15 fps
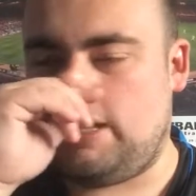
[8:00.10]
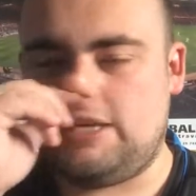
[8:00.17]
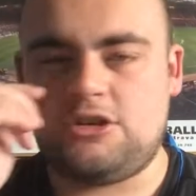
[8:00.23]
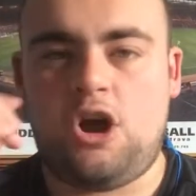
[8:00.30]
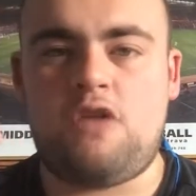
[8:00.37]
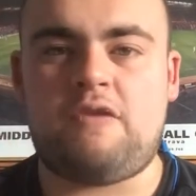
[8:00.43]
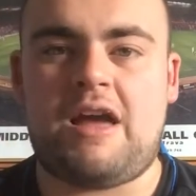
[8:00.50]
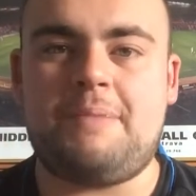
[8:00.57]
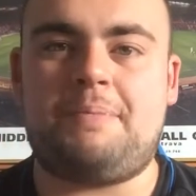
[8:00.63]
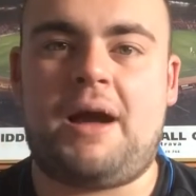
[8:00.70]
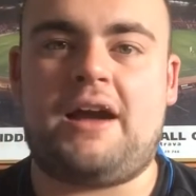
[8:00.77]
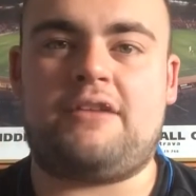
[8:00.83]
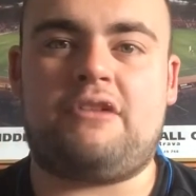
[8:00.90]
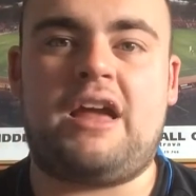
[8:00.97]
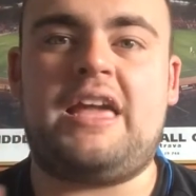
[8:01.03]
I mean? He's not a right
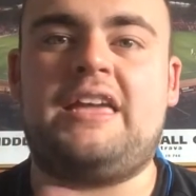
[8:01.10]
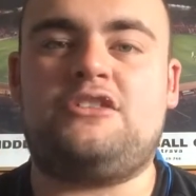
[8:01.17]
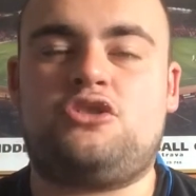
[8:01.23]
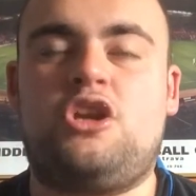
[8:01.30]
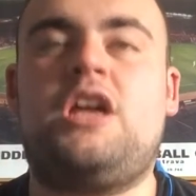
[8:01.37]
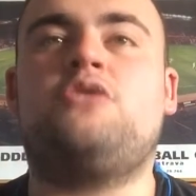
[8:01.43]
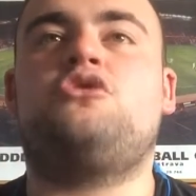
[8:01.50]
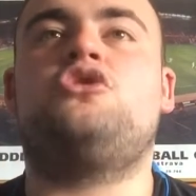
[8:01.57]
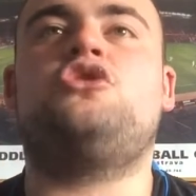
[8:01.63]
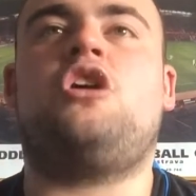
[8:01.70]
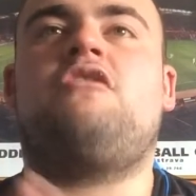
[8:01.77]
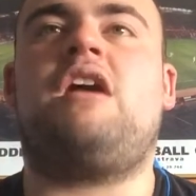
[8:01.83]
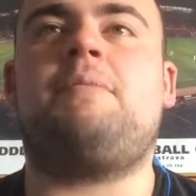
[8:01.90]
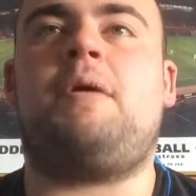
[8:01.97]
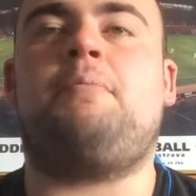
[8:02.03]
back, right? Johnny Howson's
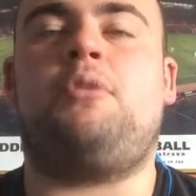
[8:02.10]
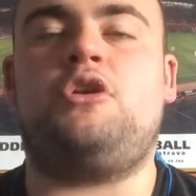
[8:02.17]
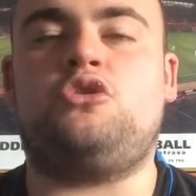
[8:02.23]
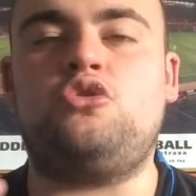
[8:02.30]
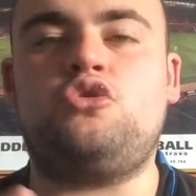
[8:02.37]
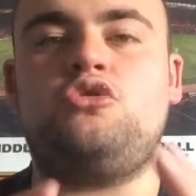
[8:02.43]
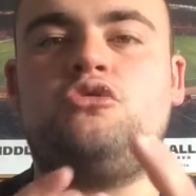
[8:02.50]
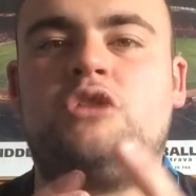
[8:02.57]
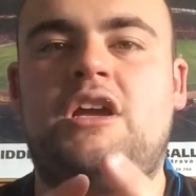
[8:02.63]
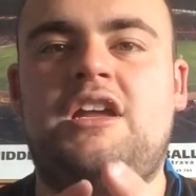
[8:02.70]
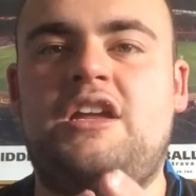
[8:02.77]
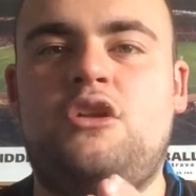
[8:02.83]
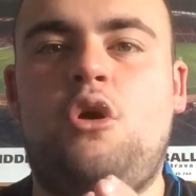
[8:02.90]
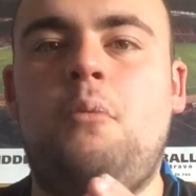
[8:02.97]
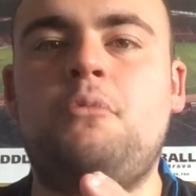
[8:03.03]
not a right back. But
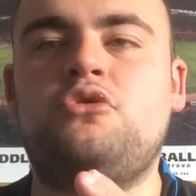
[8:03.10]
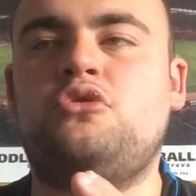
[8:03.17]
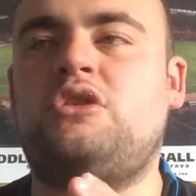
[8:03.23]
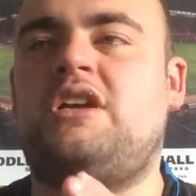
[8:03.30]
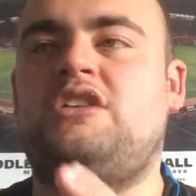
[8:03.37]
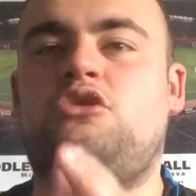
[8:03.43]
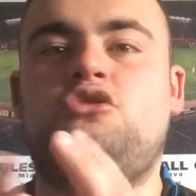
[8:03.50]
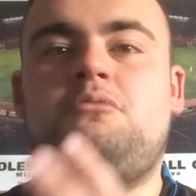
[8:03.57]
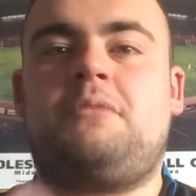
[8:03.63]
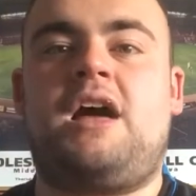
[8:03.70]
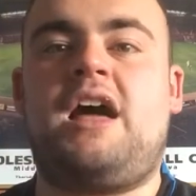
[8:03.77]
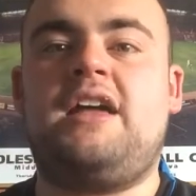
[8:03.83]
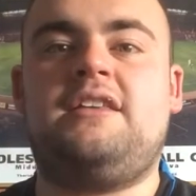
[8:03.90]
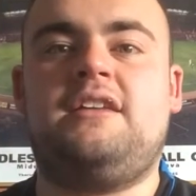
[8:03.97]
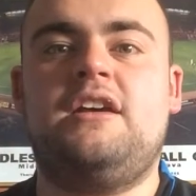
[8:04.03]
he almost looks like he doesn't
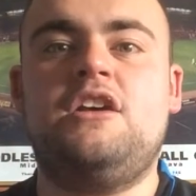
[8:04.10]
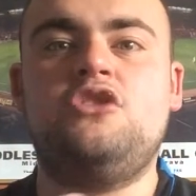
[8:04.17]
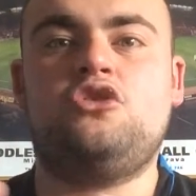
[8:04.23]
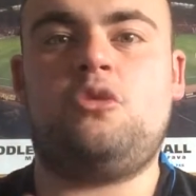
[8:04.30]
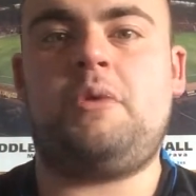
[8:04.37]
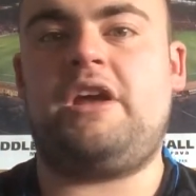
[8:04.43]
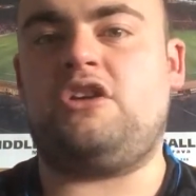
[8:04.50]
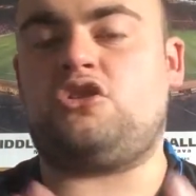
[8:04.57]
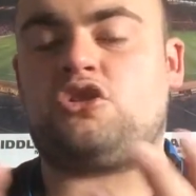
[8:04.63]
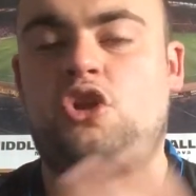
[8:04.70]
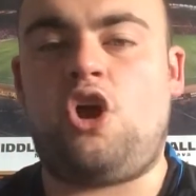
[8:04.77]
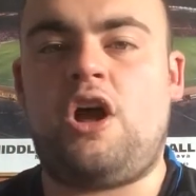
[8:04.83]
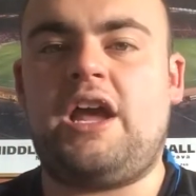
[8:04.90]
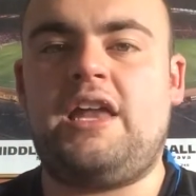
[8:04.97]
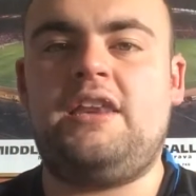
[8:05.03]
mind. Do you know what I mean? He's
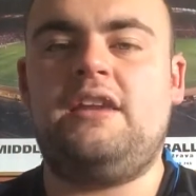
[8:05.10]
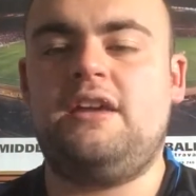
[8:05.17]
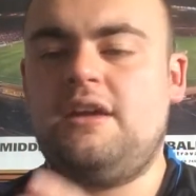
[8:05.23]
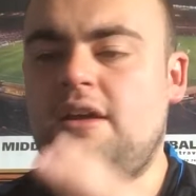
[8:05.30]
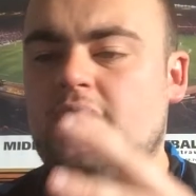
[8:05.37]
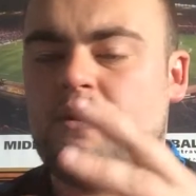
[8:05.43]
slotting.